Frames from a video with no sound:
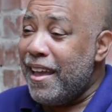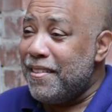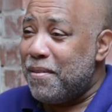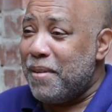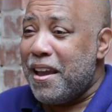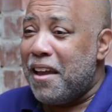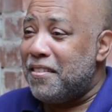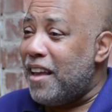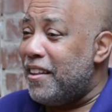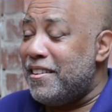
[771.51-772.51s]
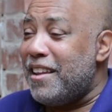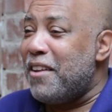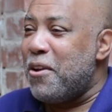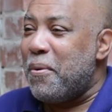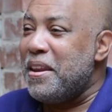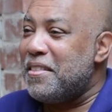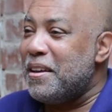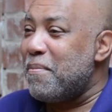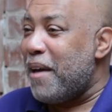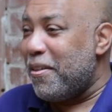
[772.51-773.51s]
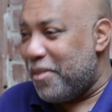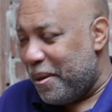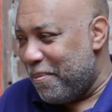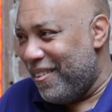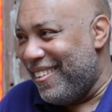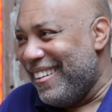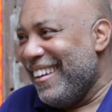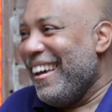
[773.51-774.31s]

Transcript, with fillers: And to be honest, I did not know anything about them.